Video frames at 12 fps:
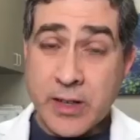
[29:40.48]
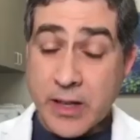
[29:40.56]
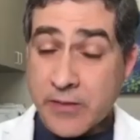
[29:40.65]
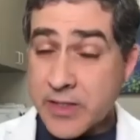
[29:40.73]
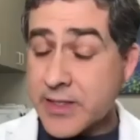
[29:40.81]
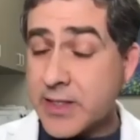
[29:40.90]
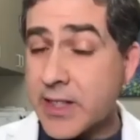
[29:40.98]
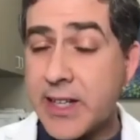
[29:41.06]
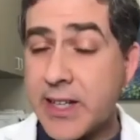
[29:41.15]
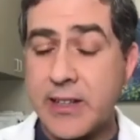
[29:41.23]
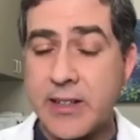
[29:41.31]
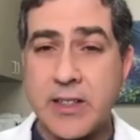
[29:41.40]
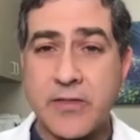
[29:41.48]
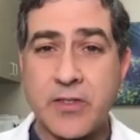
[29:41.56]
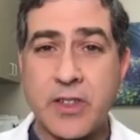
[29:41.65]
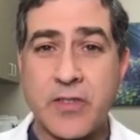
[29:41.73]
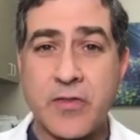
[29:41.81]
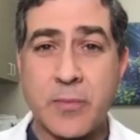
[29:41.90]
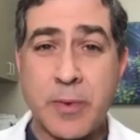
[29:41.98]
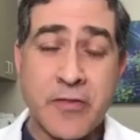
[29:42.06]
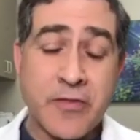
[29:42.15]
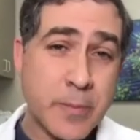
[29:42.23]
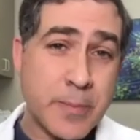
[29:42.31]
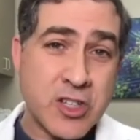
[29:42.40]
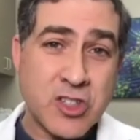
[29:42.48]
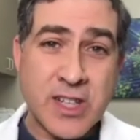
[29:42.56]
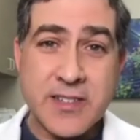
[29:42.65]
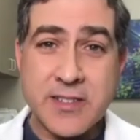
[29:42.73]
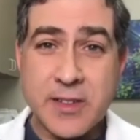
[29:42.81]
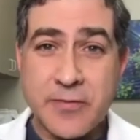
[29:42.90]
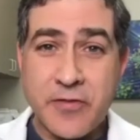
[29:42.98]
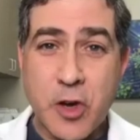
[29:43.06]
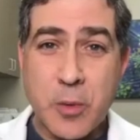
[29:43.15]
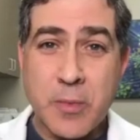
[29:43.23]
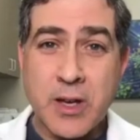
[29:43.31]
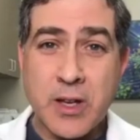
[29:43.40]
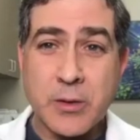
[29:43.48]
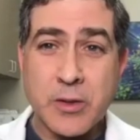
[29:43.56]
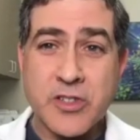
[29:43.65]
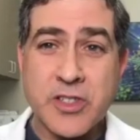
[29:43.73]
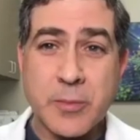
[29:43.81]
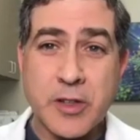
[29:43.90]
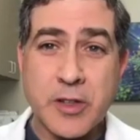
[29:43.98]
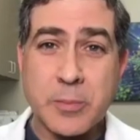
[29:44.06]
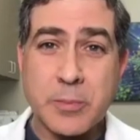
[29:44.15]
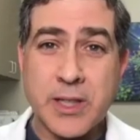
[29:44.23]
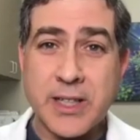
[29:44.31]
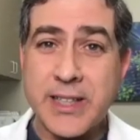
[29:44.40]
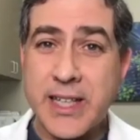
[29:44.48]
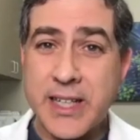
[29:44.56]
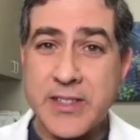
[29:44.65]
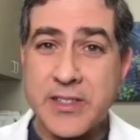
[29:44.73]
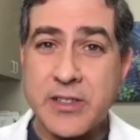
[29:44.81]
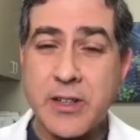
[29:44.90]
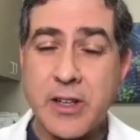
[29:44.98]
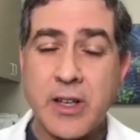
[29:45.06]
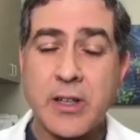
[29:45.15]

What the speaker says: Having said that, if our patient has lymphoma or some other blood cancer,